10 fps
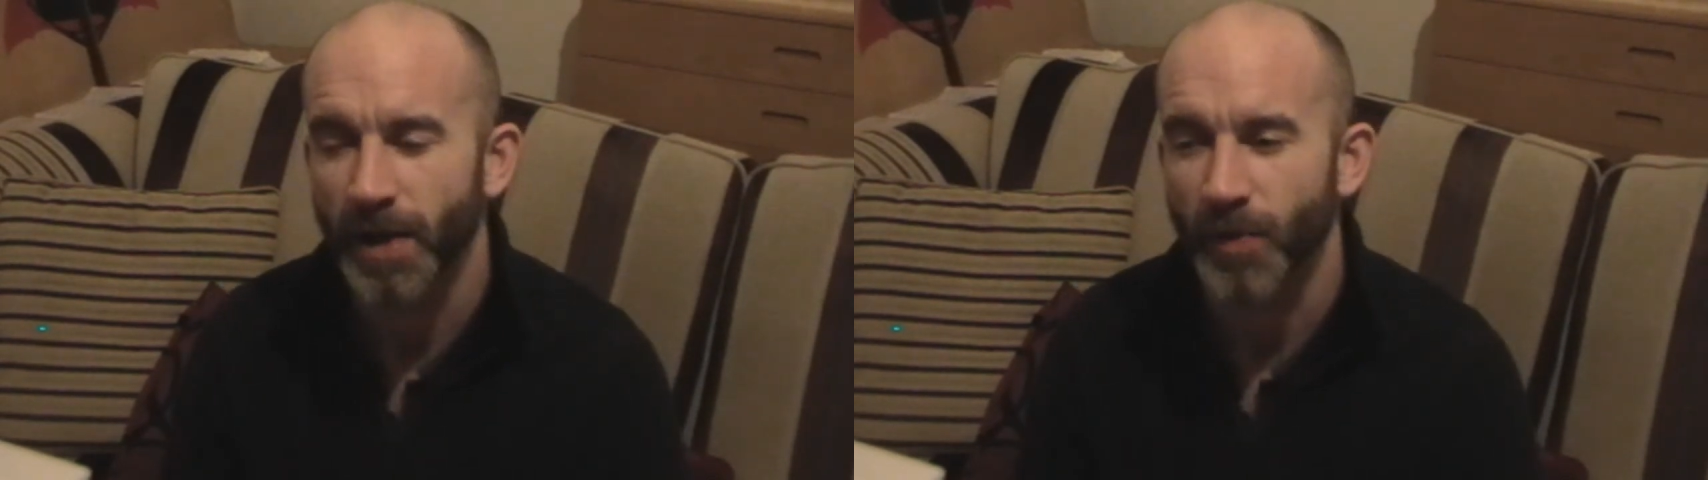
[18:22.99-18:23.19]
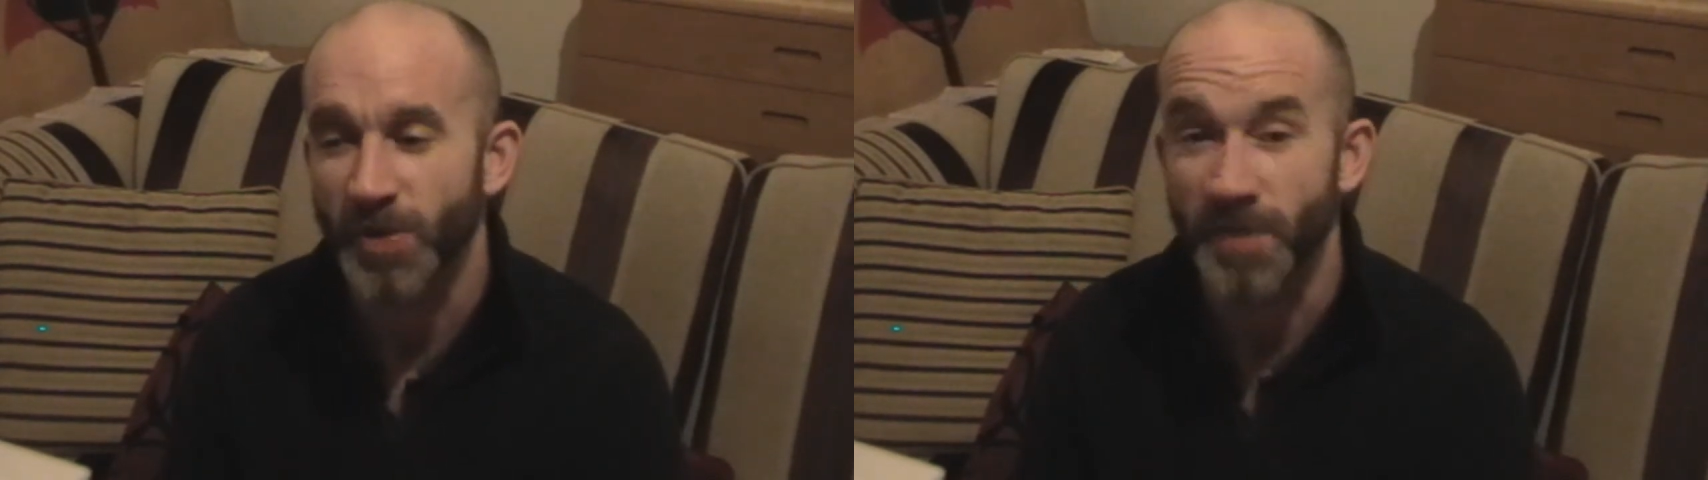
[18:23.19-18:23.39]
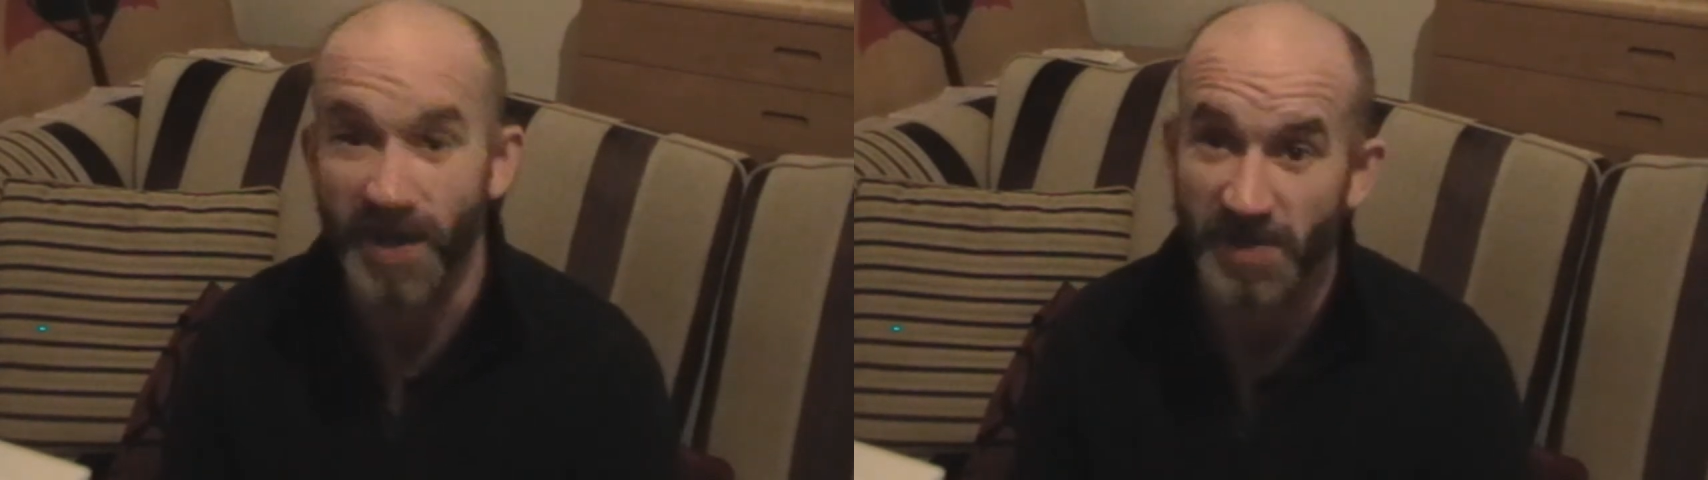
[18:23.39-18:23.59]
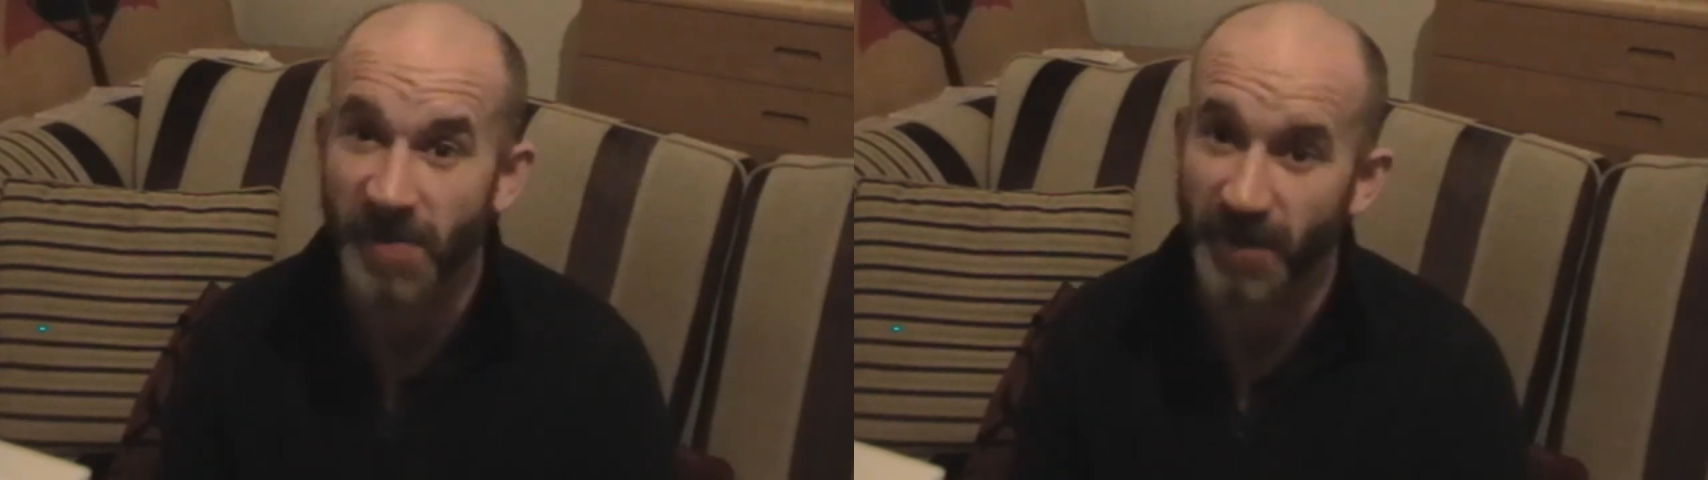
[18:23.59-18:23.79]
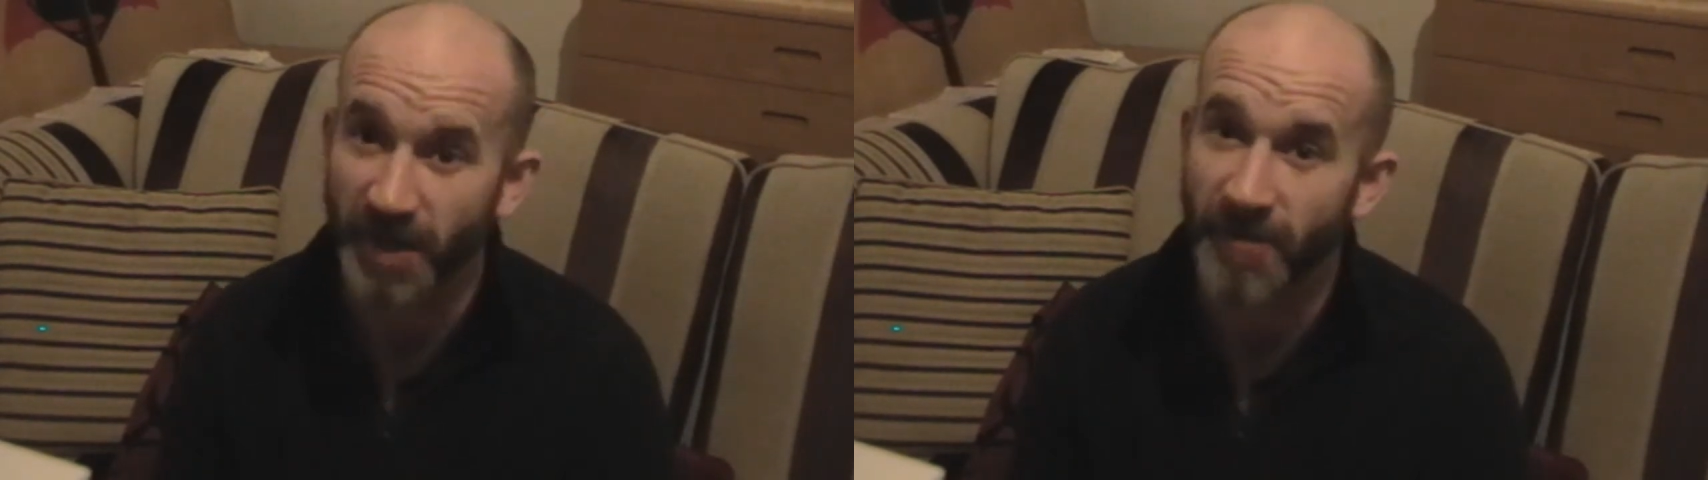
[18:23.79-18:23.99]
which makes me
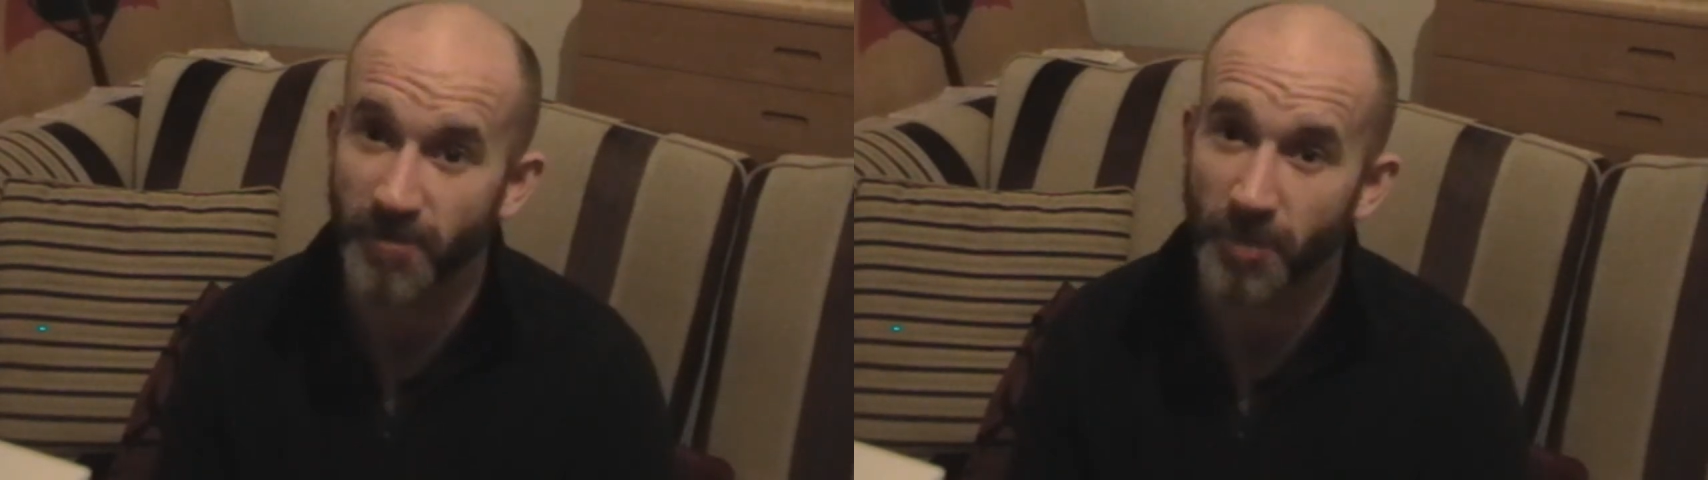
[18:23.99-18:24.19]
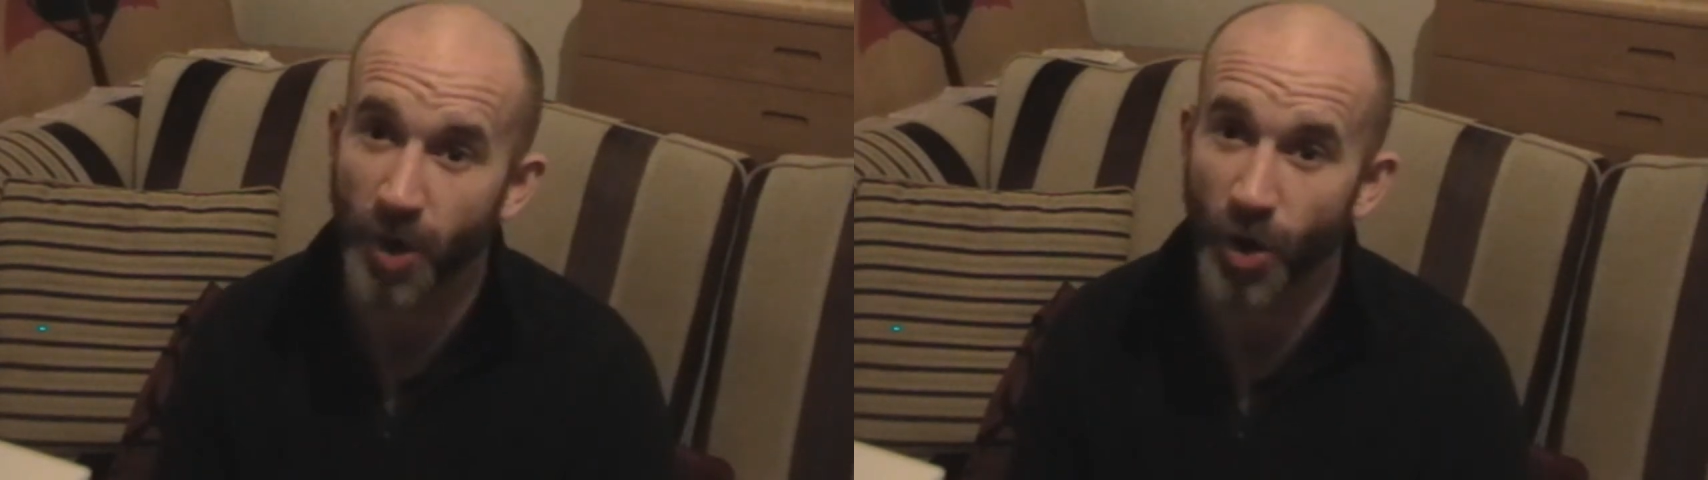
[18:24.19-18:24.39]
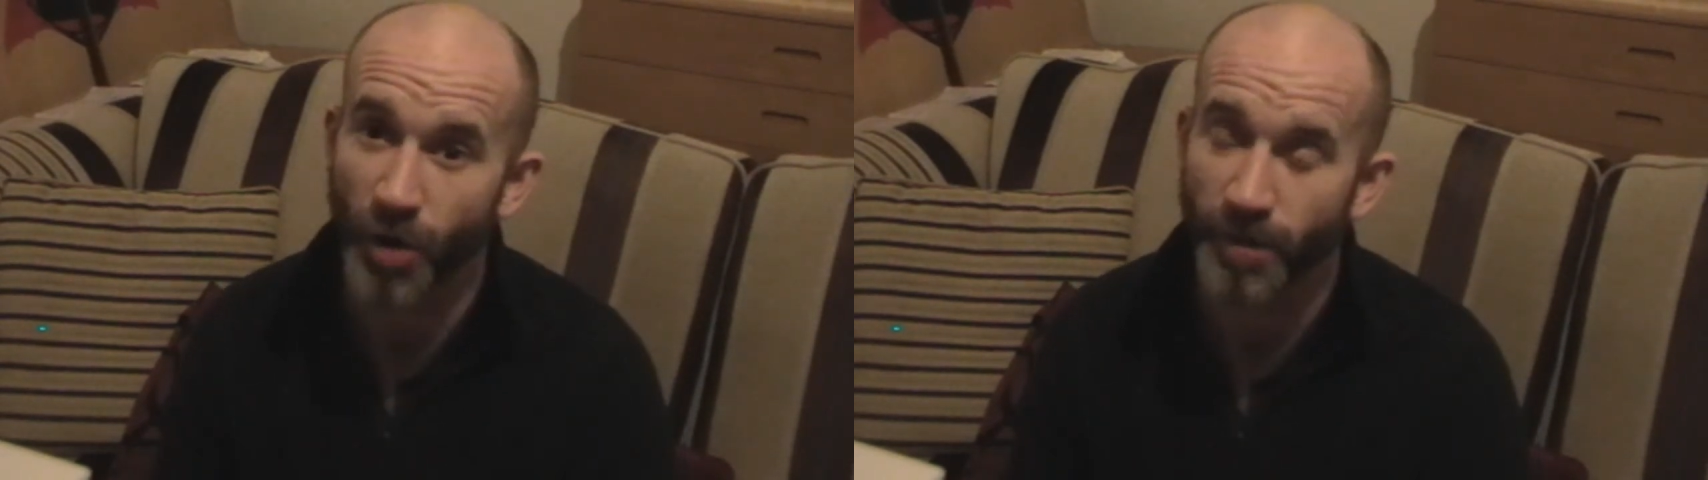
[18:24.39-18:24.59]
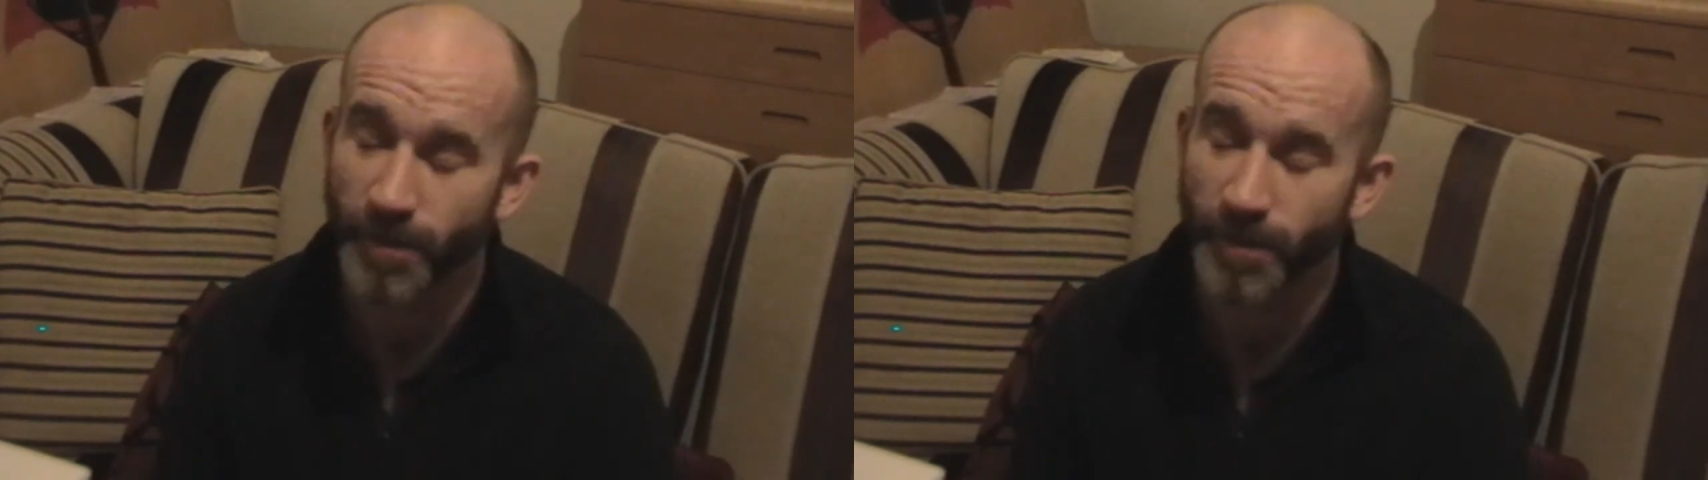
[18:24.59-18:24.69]
think even more.